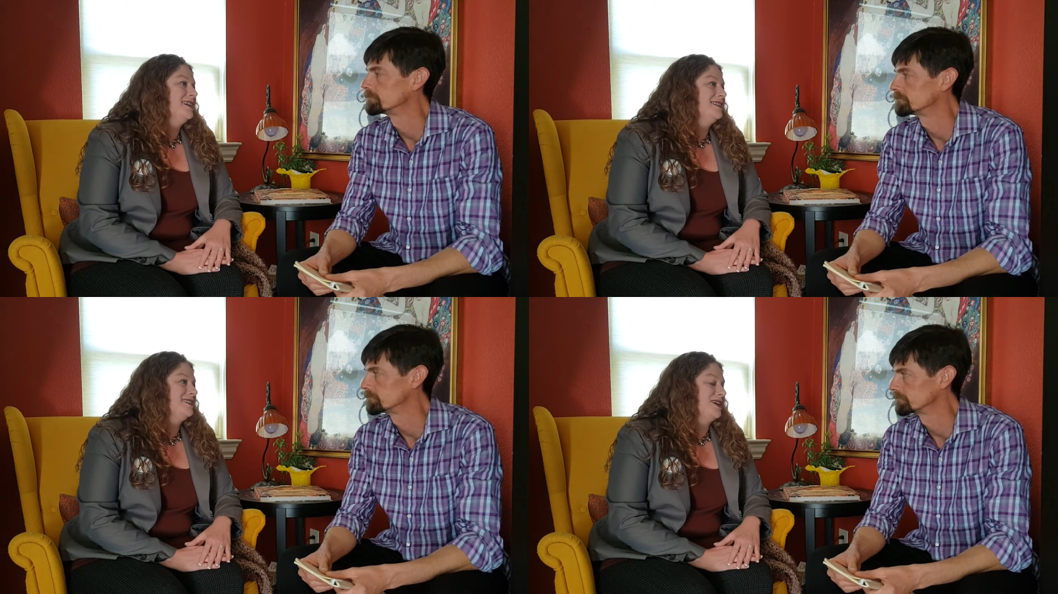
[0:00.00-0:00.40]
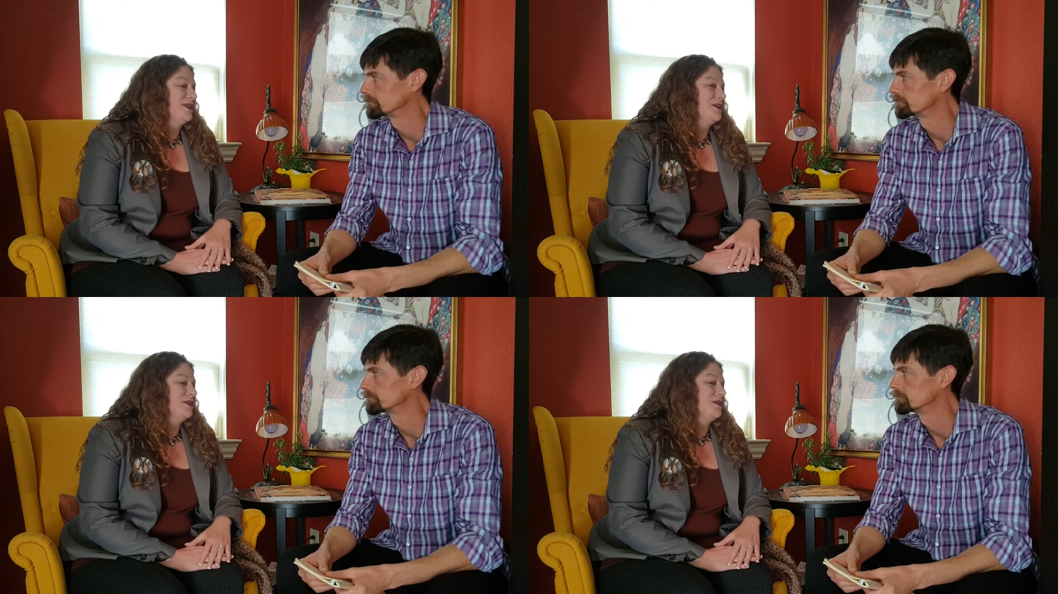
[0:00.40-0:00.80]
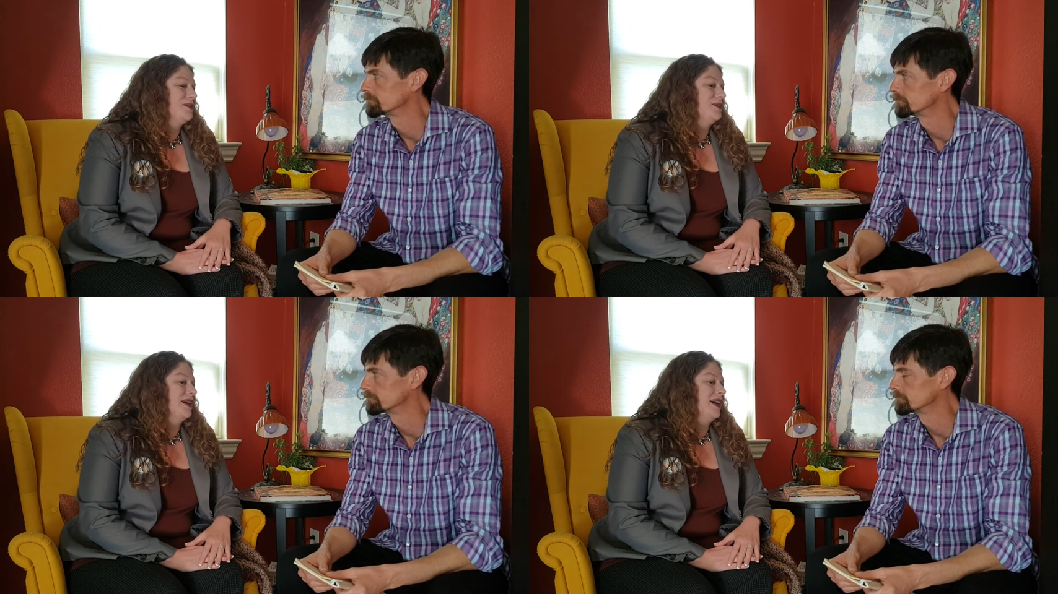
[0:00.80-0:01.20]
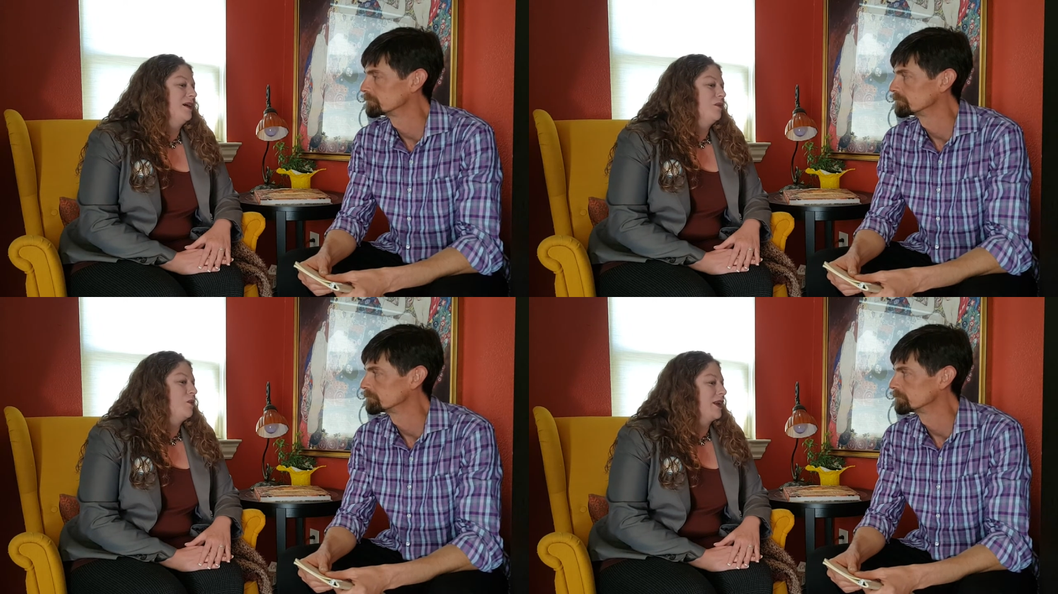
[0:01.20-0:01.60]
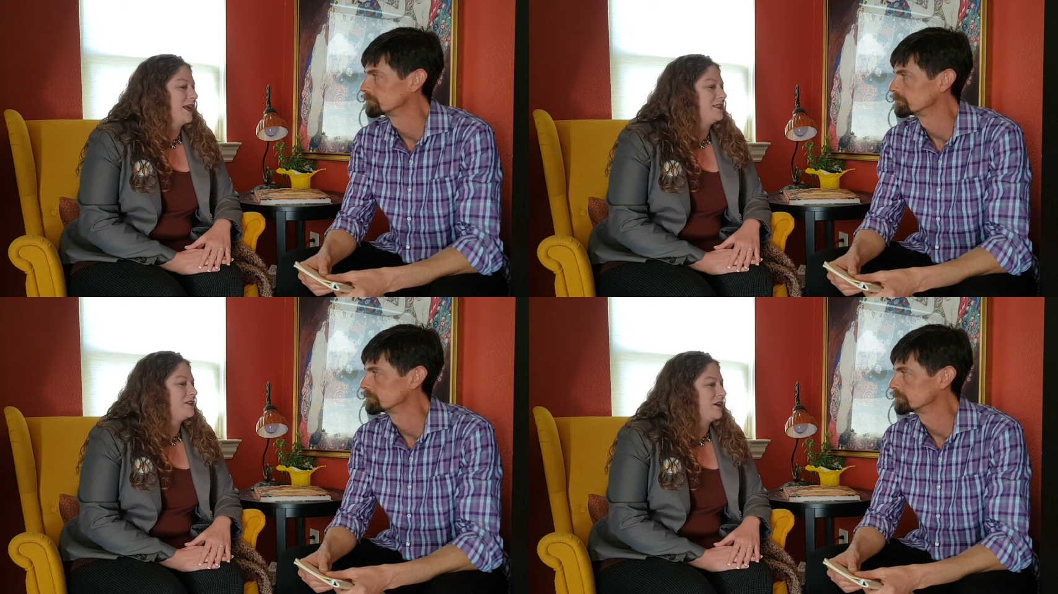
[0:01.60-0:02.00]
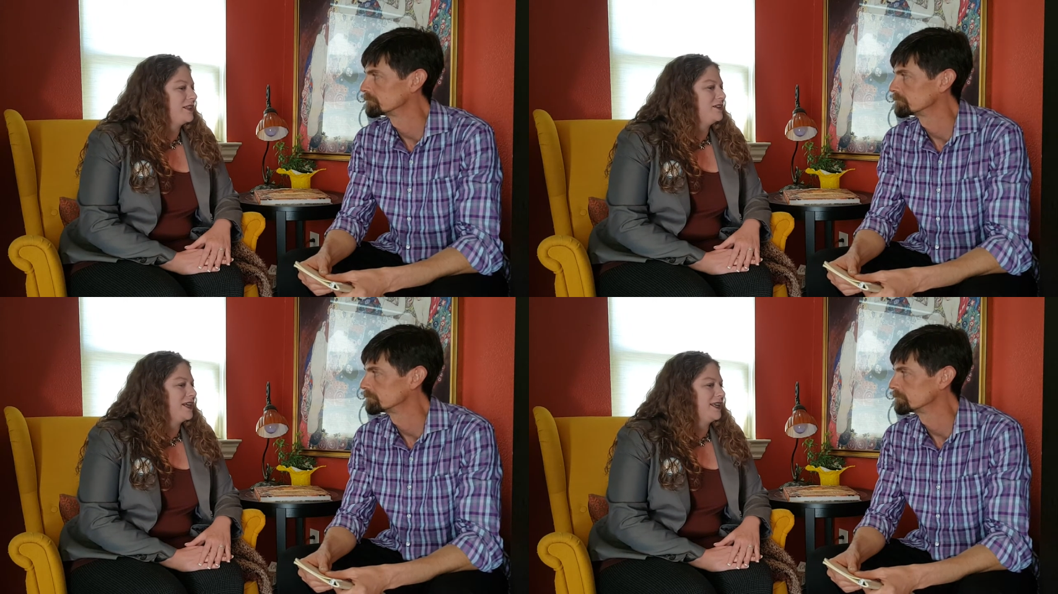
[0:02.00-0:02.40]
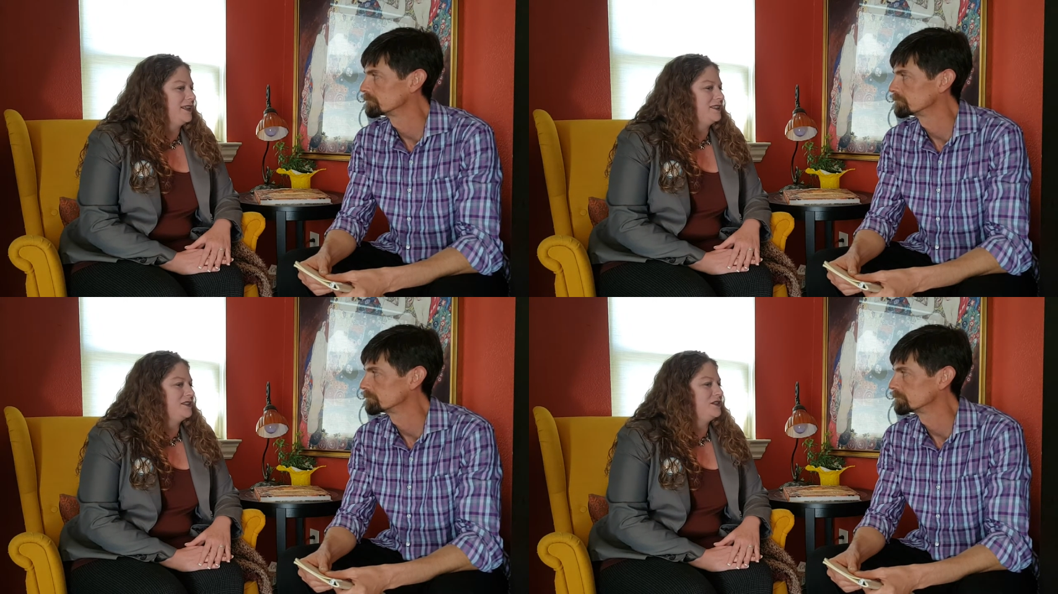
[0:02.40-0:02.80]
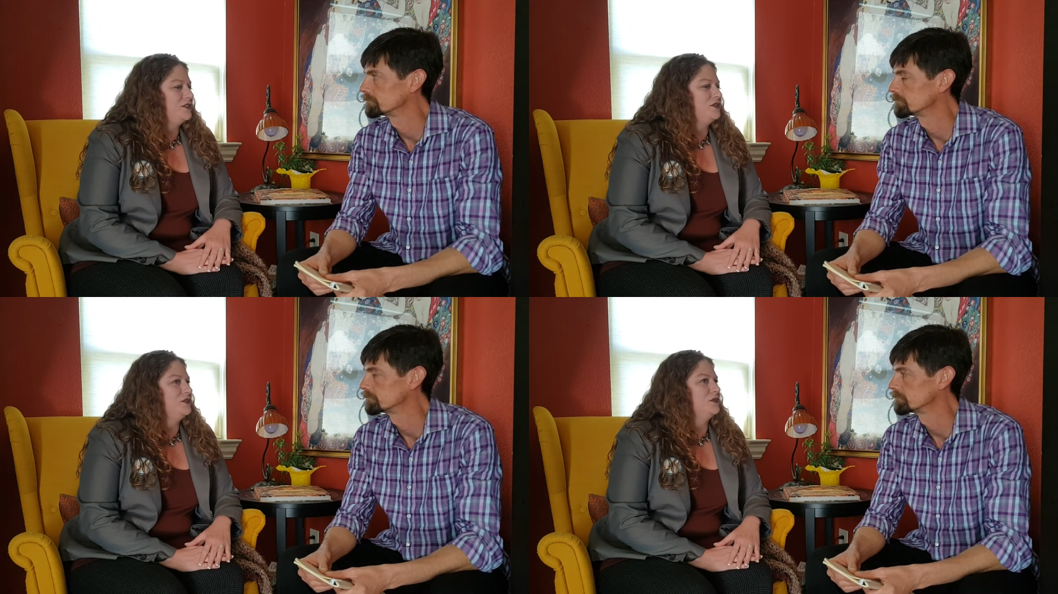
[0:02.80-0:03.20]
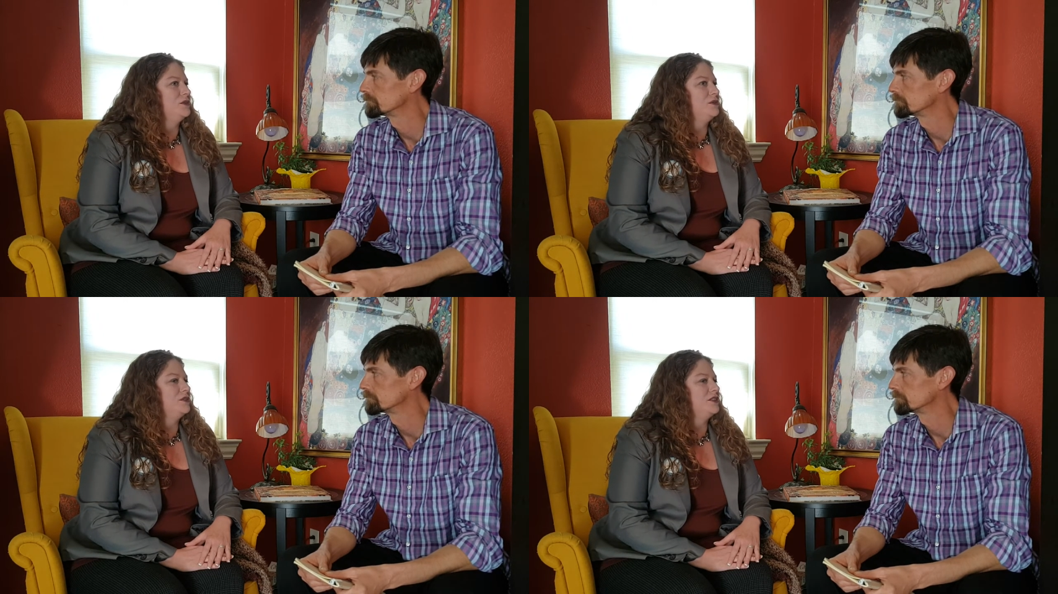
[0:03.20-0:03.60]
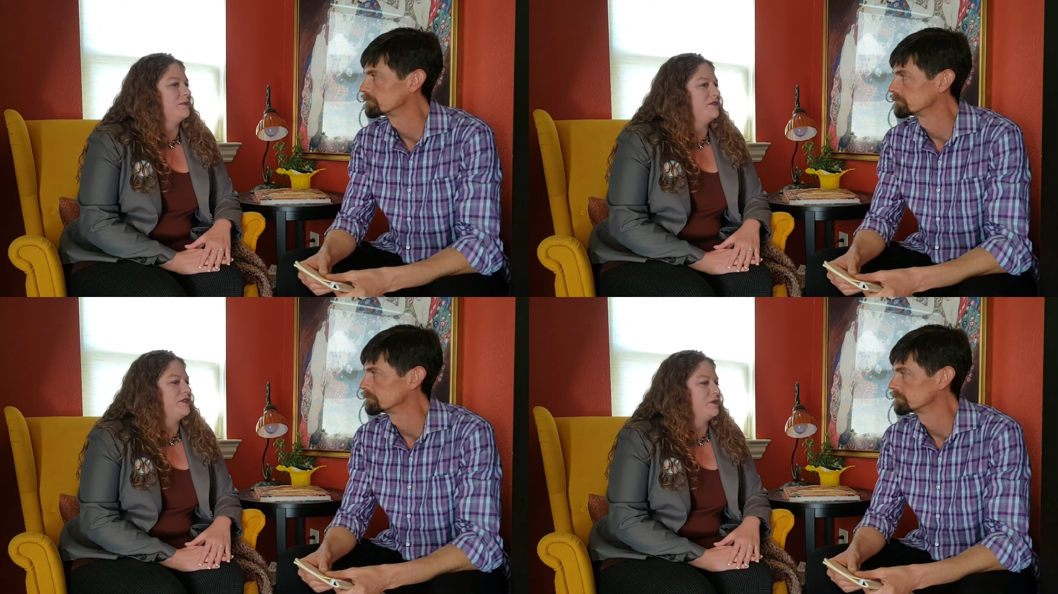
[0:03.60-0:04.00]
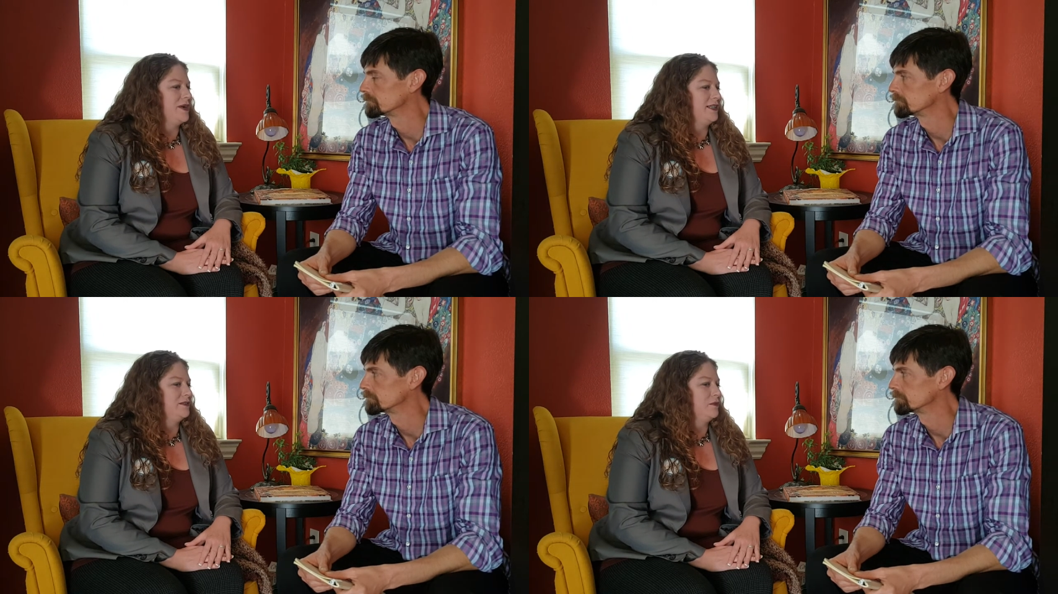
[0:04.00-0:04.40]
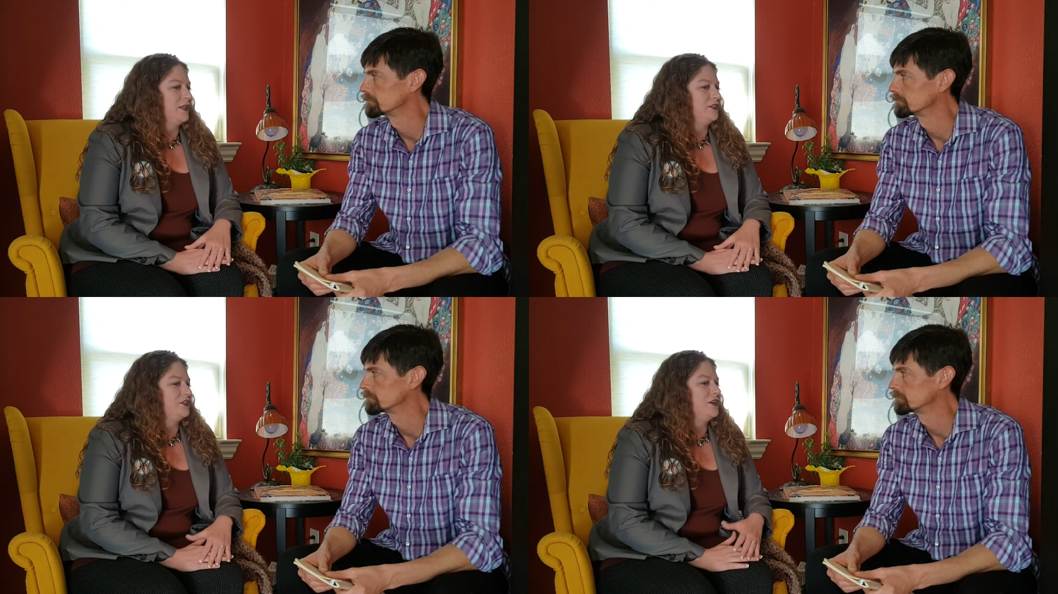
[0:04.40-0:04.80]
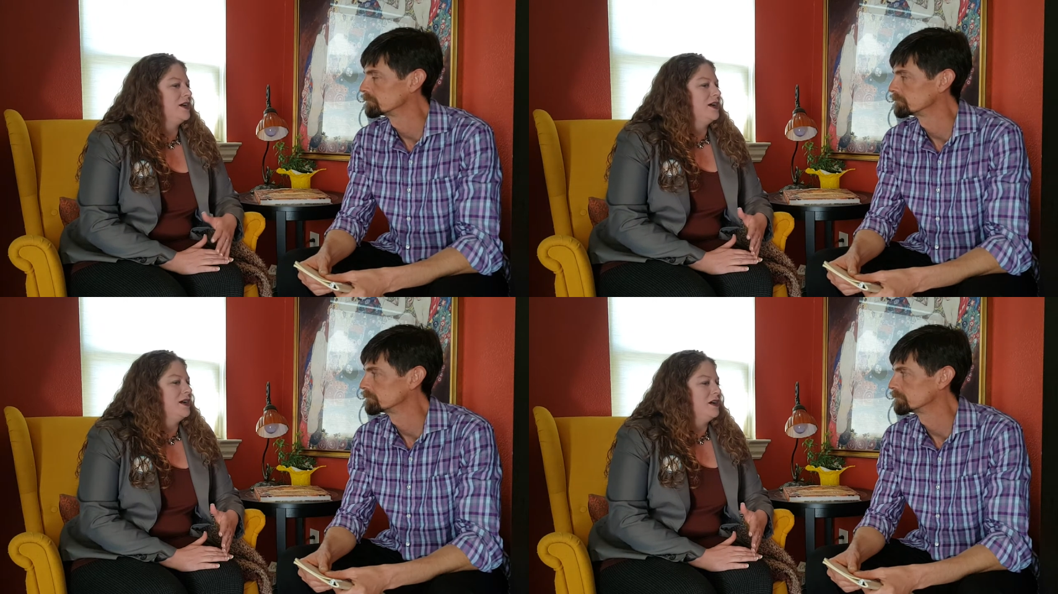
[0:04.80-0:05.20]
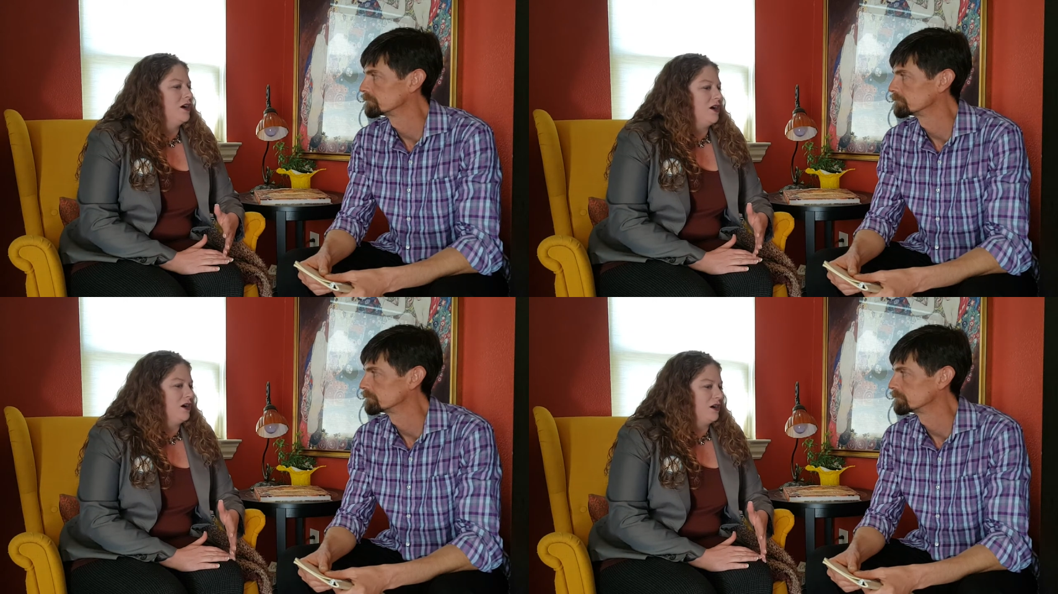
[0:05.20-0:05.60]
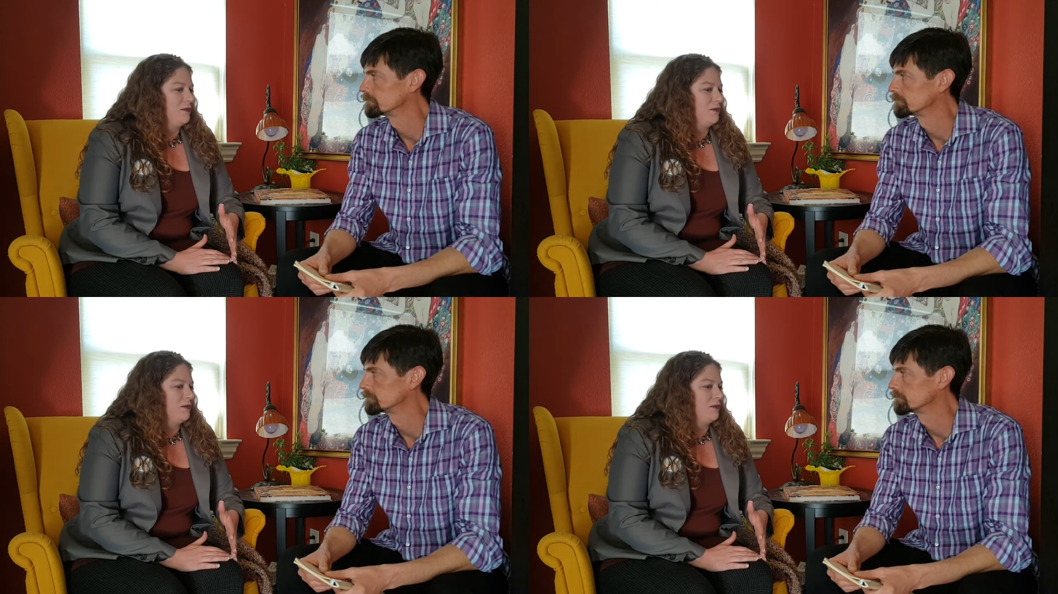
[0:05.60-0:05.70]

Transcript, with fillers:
Speaker 1: So when I started looking into some of the ways in which our